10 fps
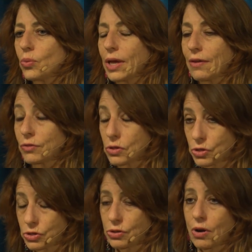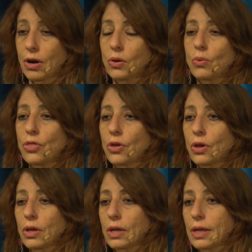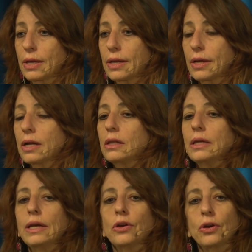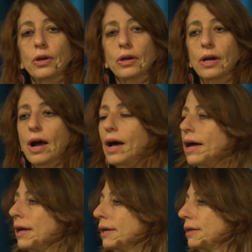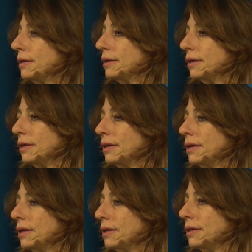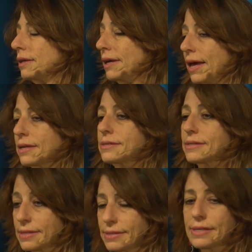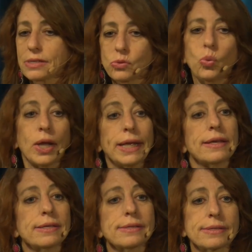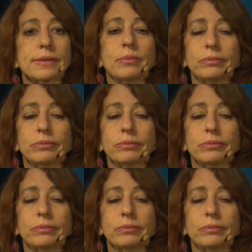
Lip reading: we have to start with a clear-eyed, yes, this is what is.